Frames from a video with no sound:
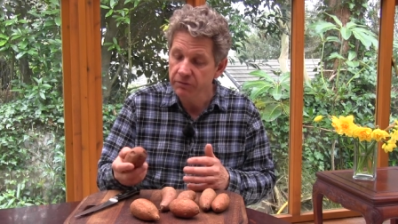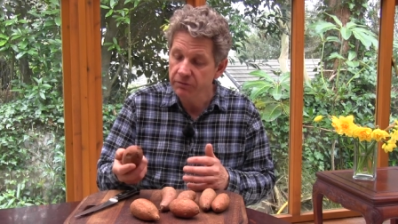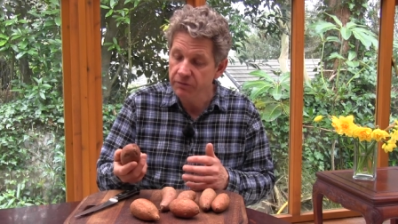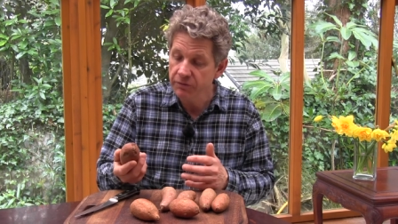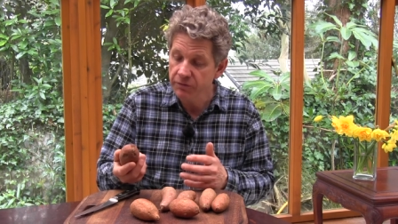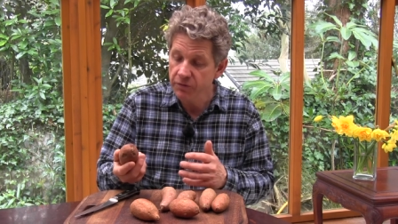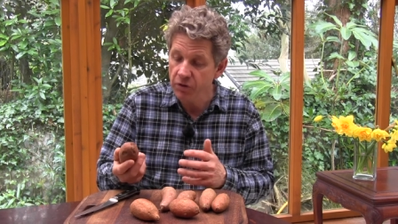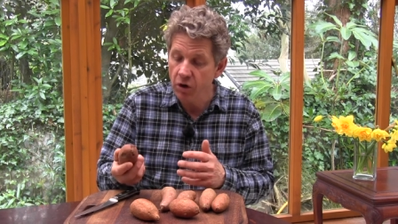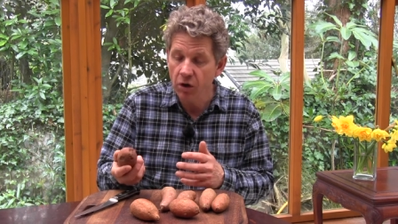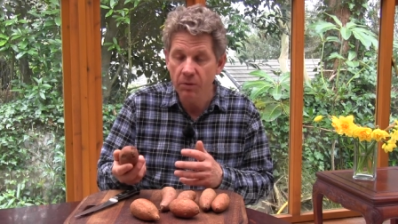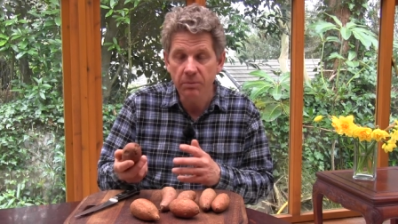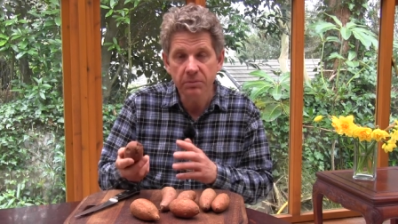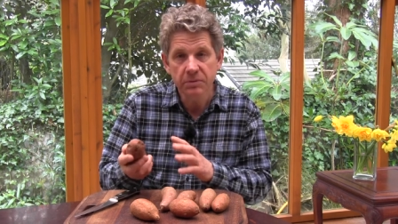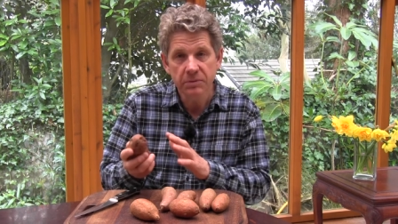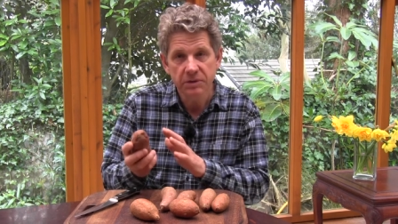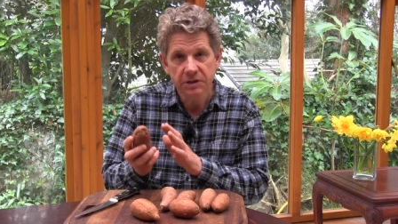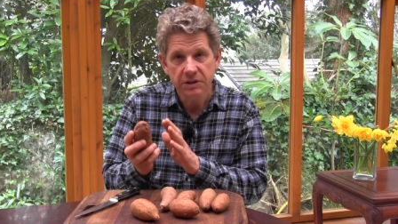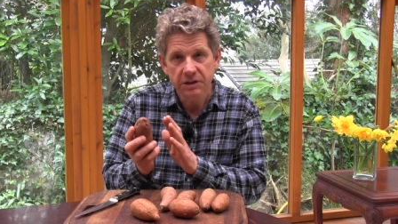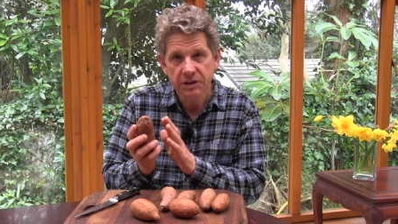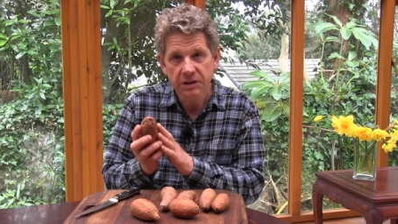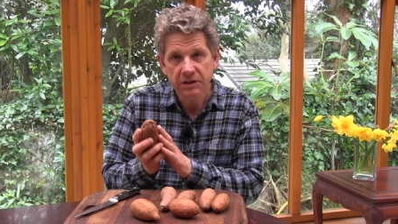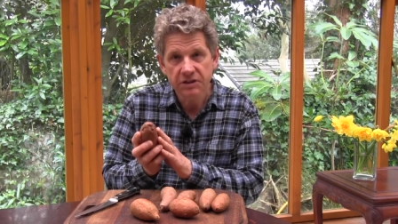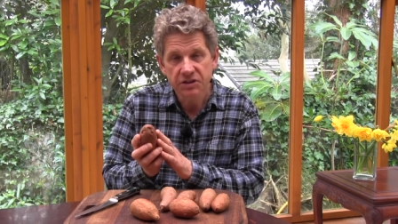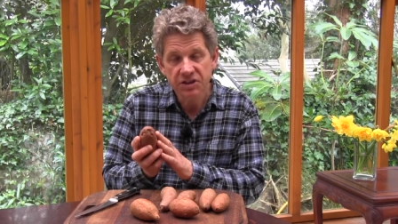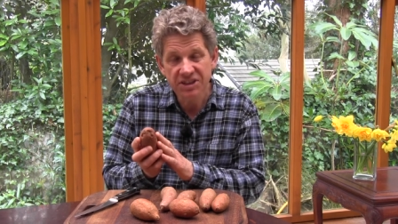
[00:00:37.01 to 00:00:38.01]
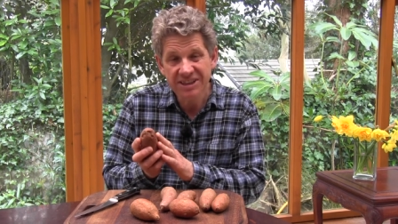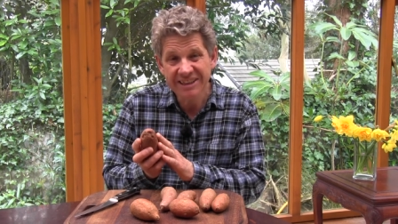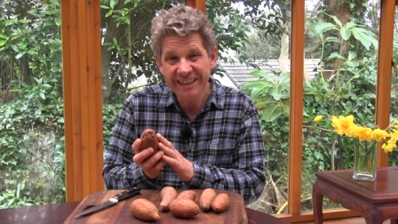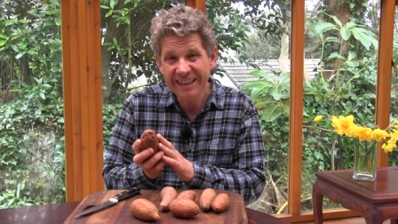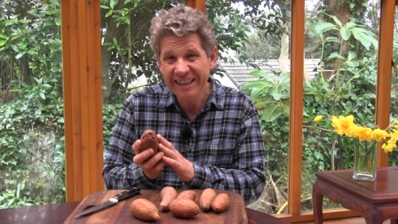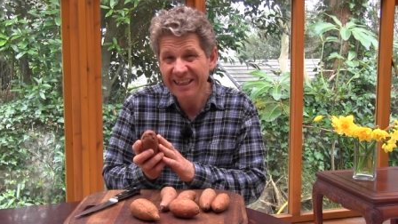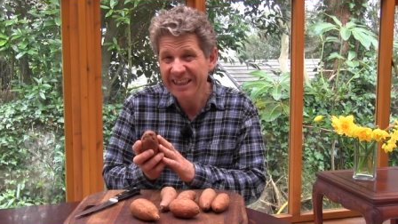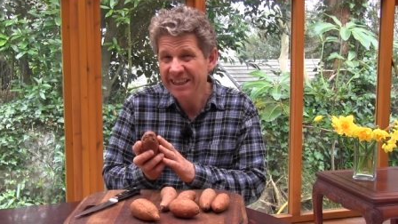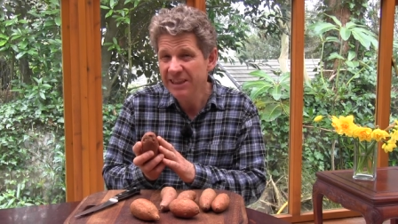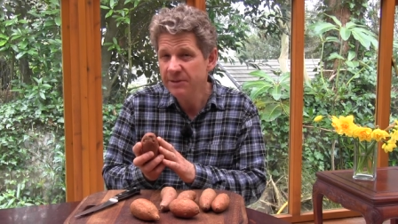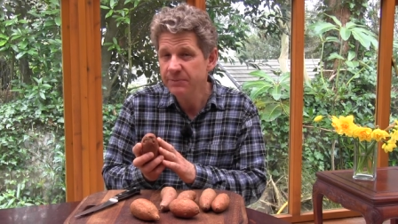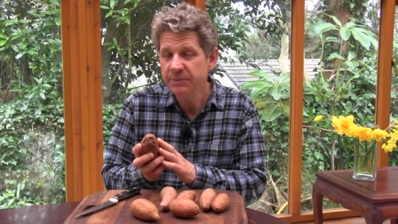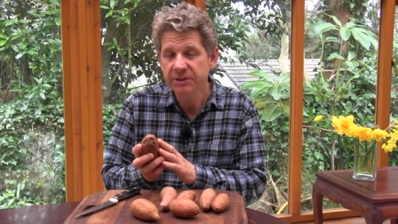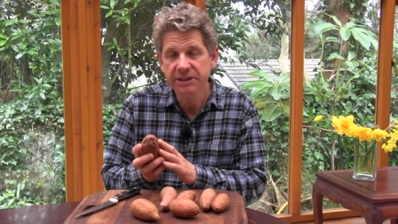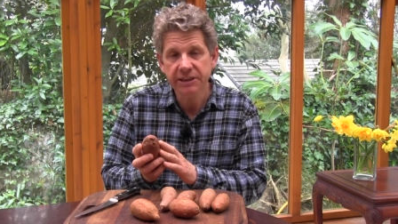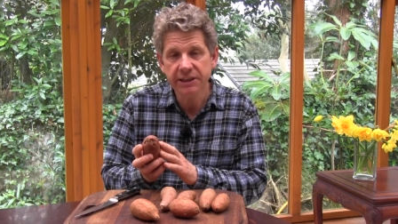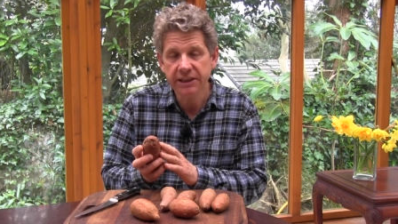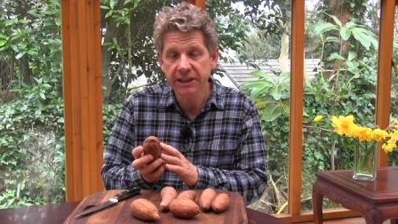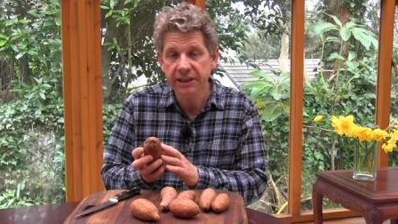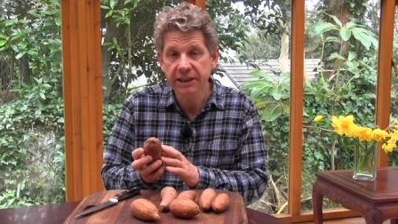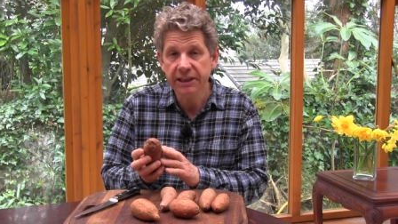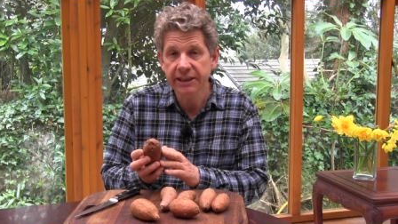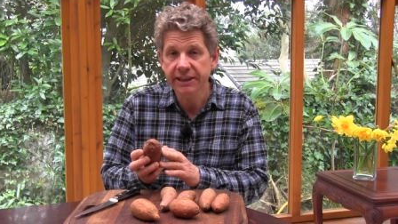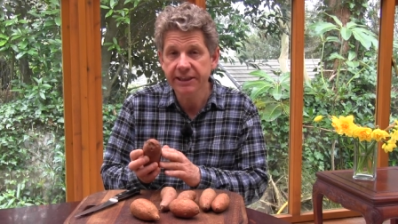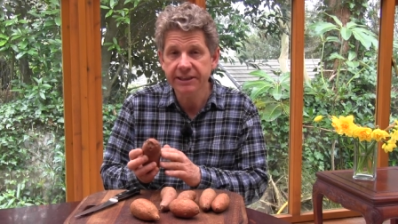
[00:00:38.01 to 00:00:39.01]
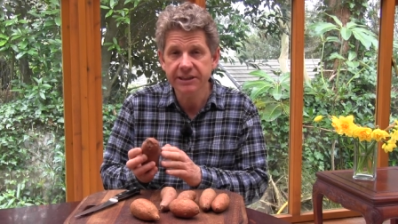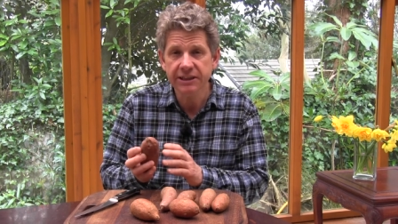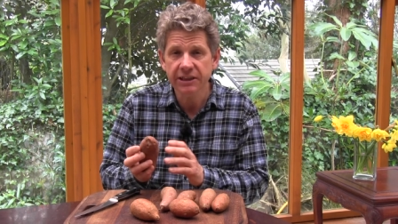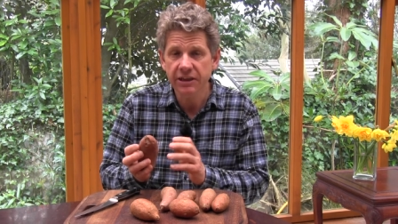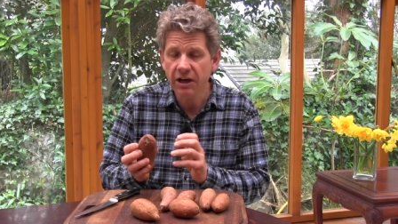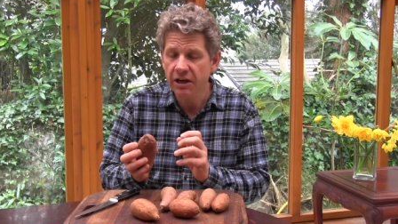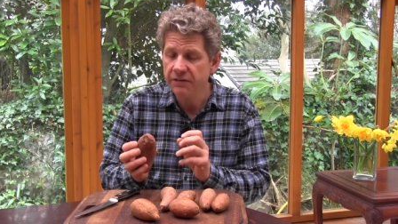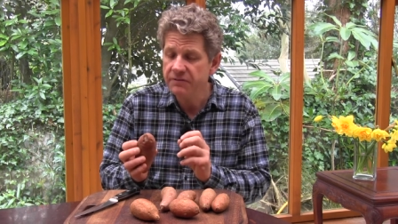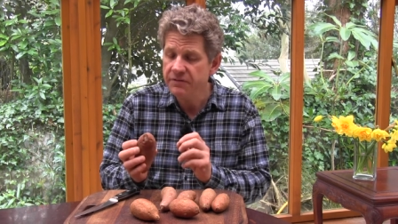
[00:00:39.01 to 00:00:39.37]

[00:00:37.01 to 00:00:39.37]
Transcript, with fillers: from seed particularly easily.